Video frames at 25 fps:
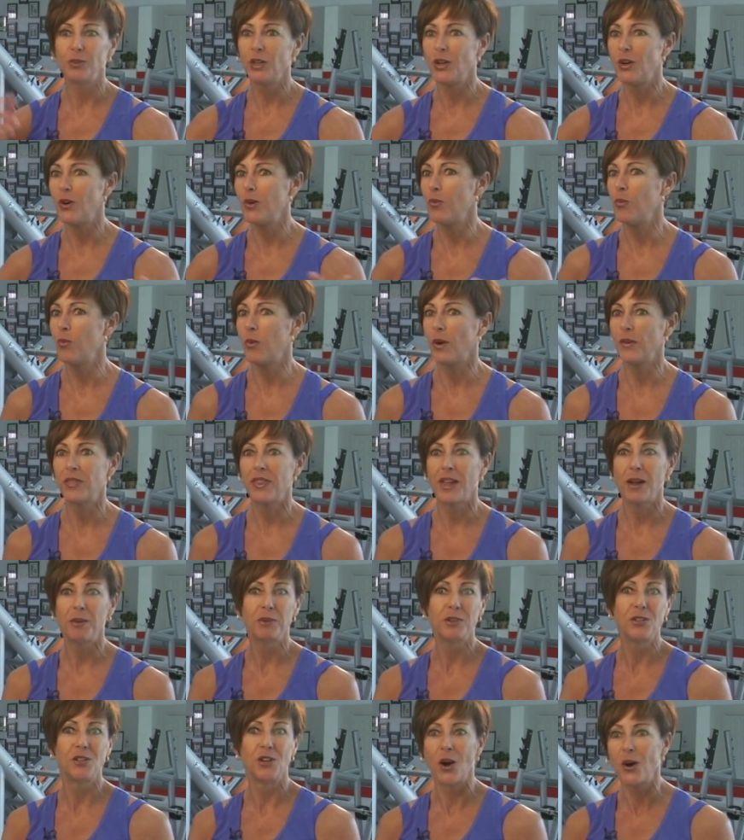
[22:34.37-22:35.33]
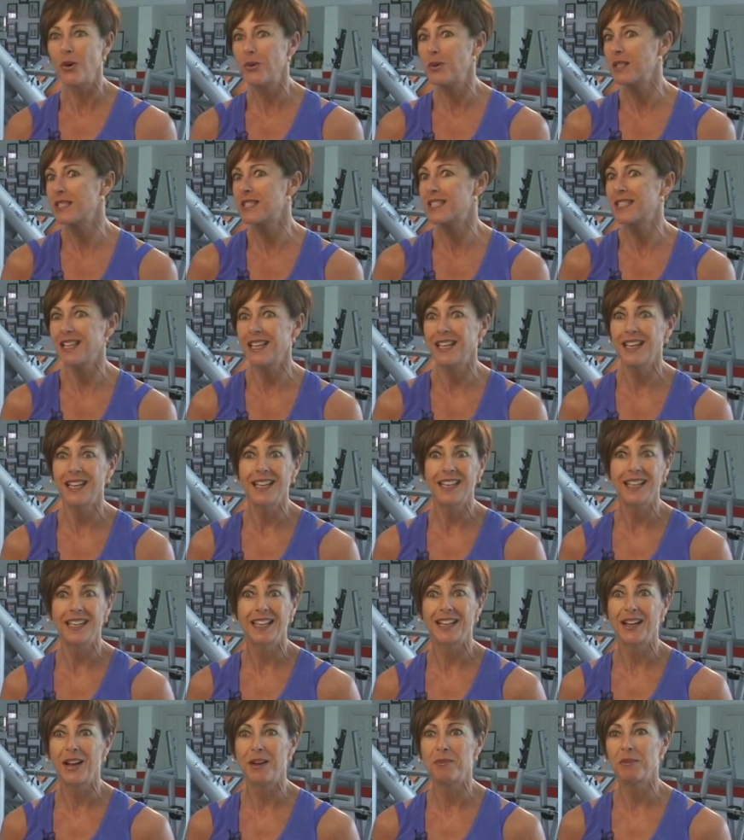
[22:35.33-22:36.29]
you know, what they were
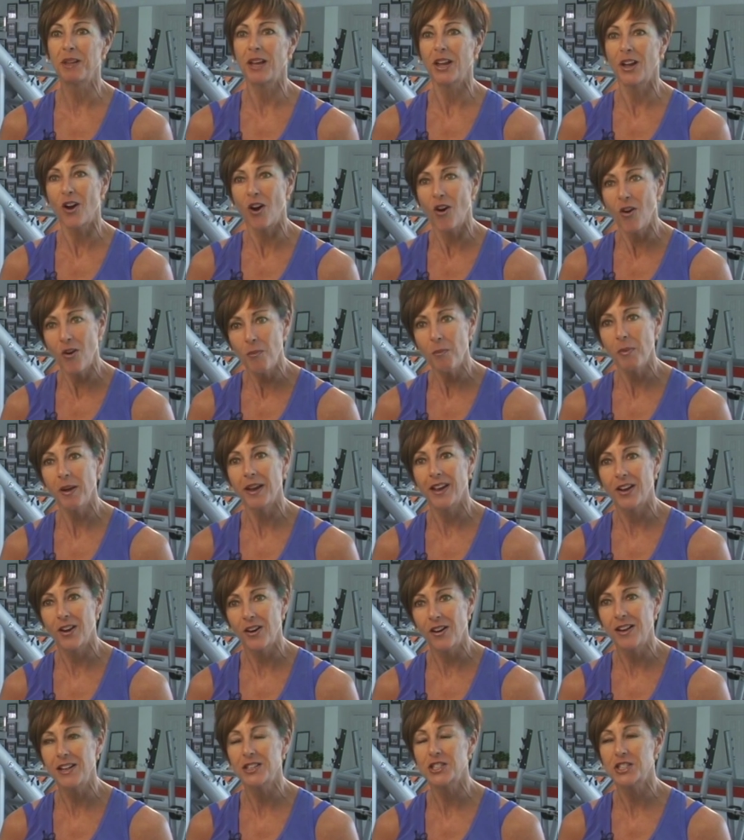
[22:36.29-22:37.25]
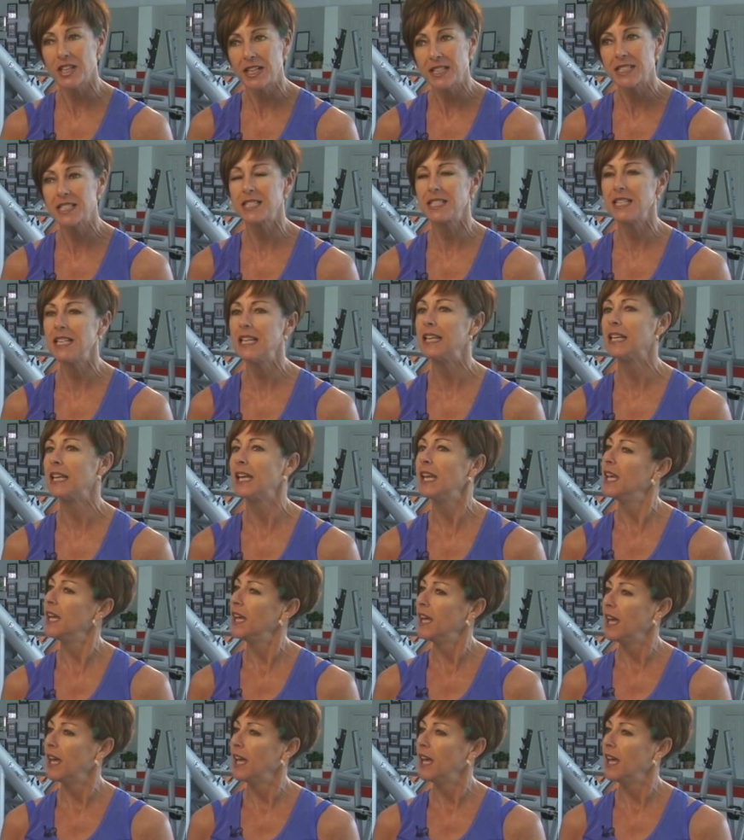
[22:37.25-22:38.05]
noticing, and I'm like, "Oh my gosh, that's neat."